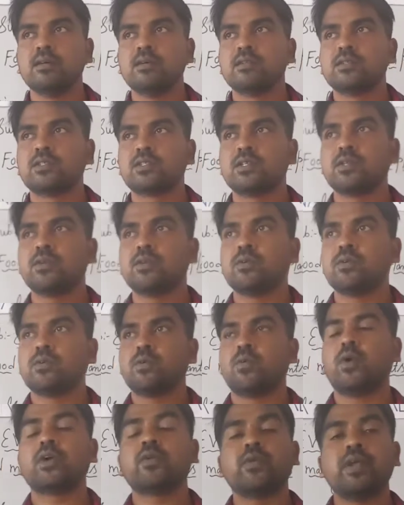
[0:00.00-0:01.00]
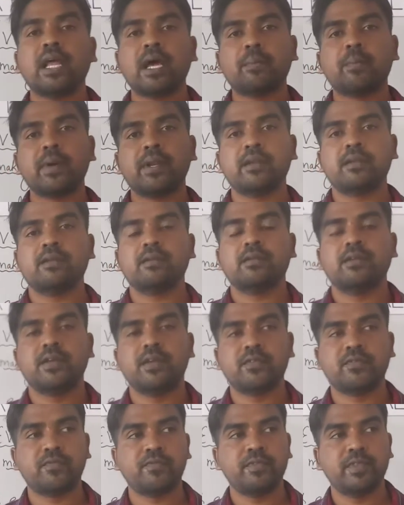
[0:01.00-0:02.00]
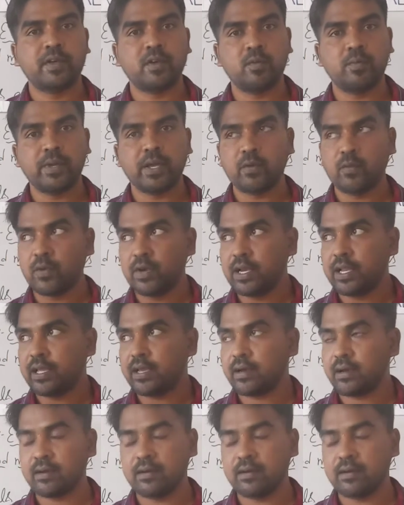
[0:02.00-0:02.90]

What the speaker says: So what will happen if there will be only